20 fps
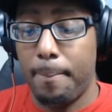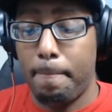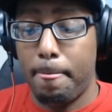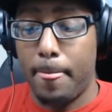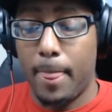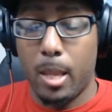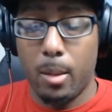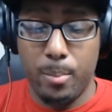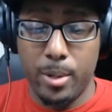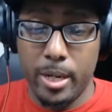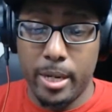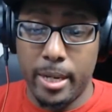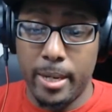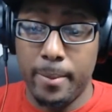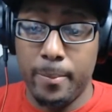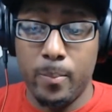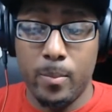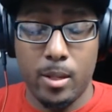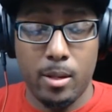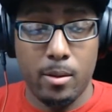
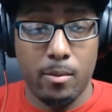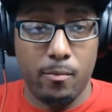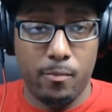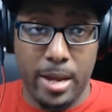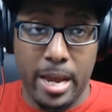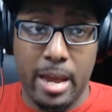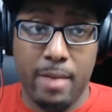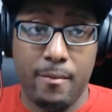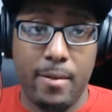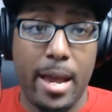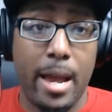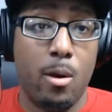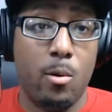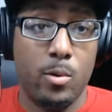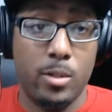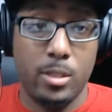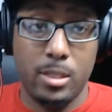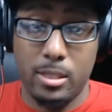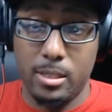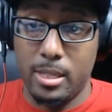but 5
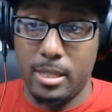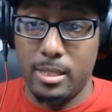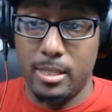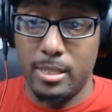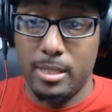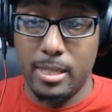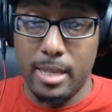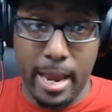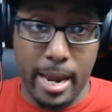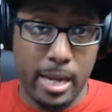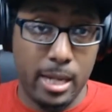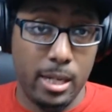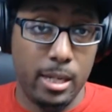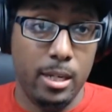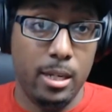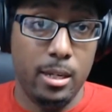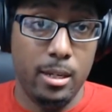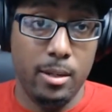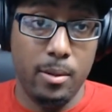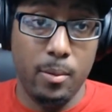hours is
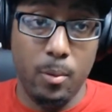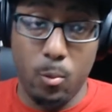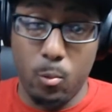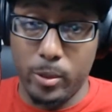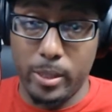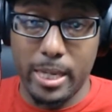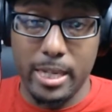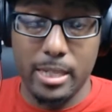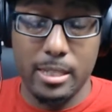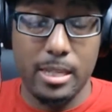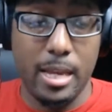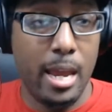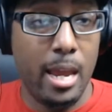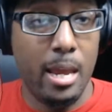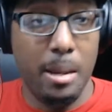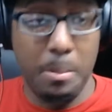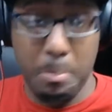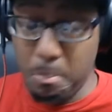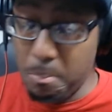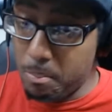exactly what they
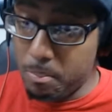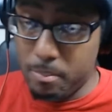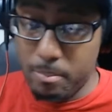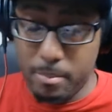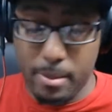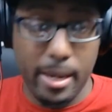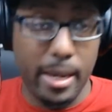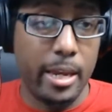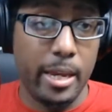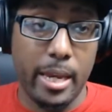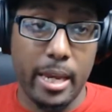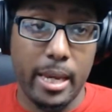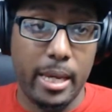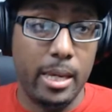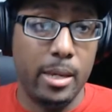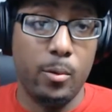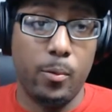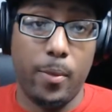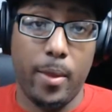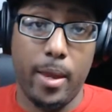said. It
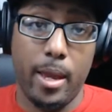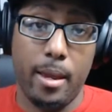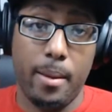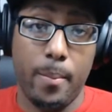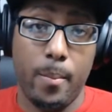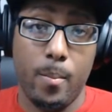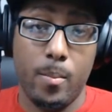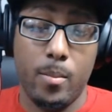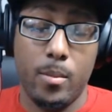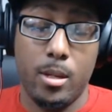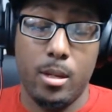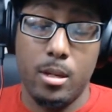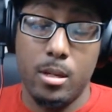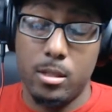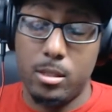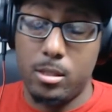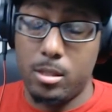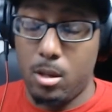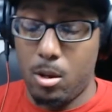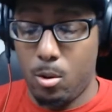killed that.
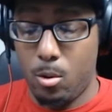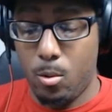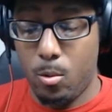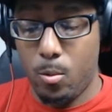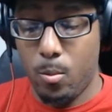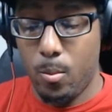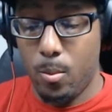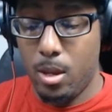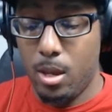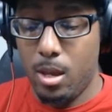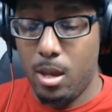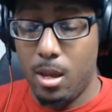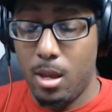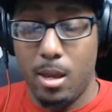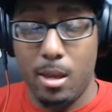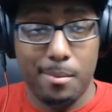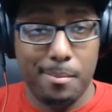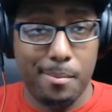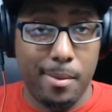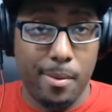So
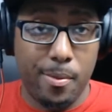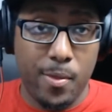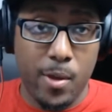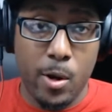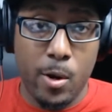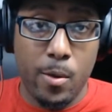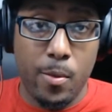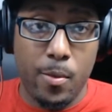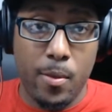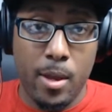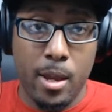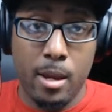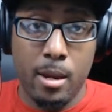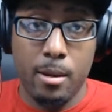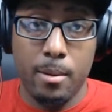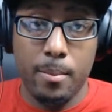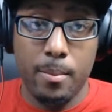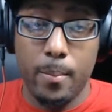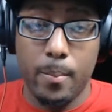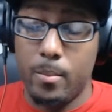the third thing
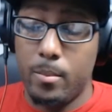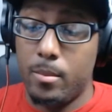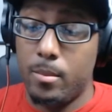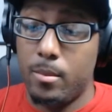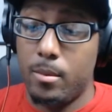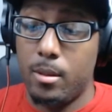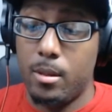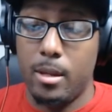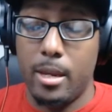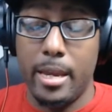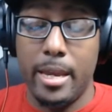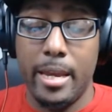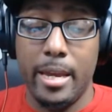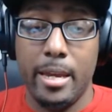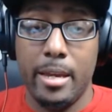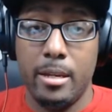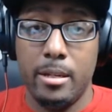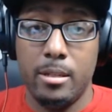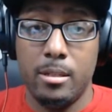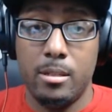
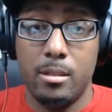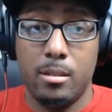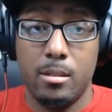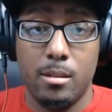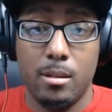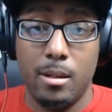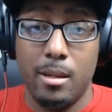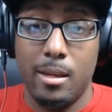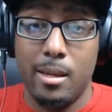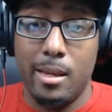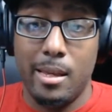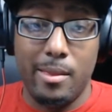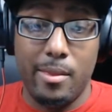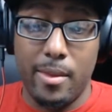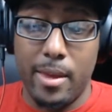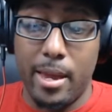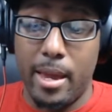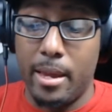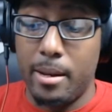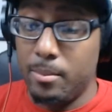is
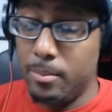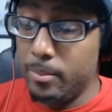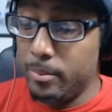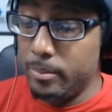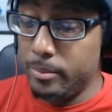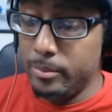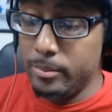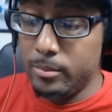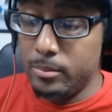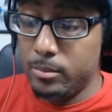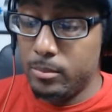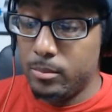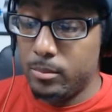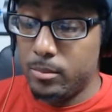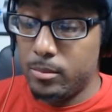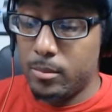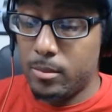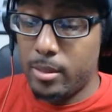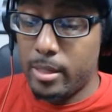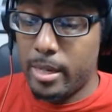that,
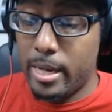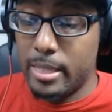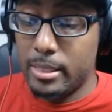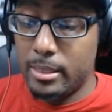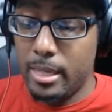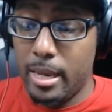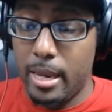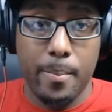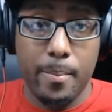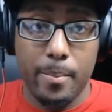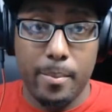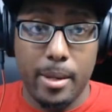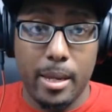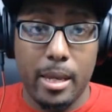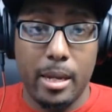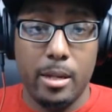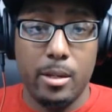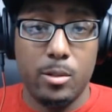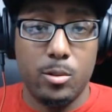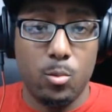like I said, it
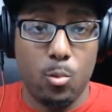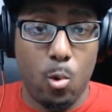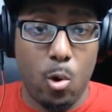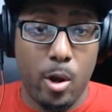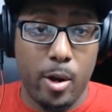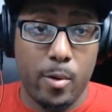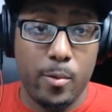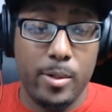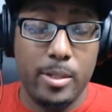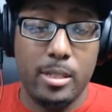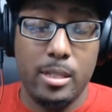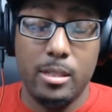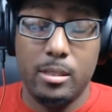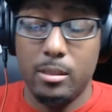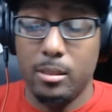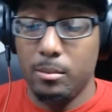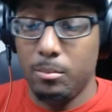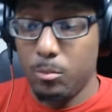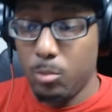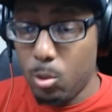is water
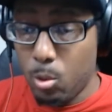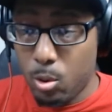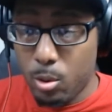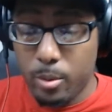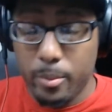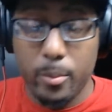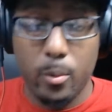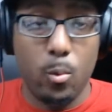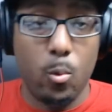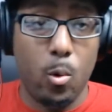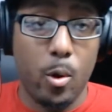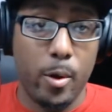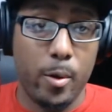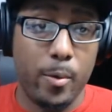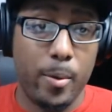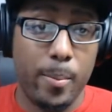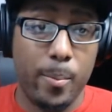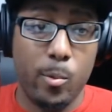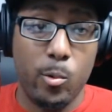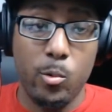resistant or
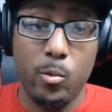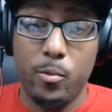waterproof.